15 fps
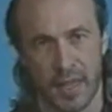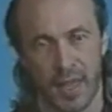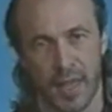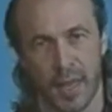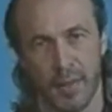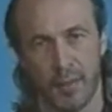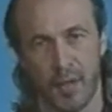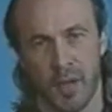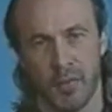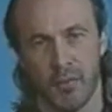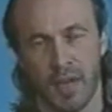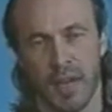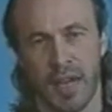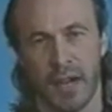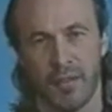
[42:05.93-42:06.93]
You
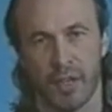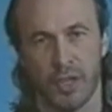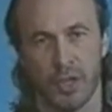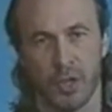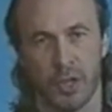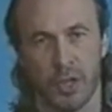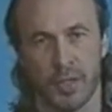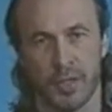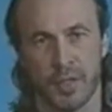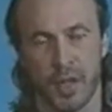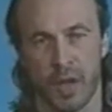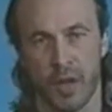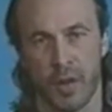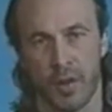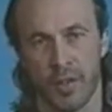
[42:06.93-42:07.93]
really have a choice.
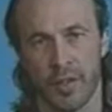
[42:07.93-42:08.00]
A lot of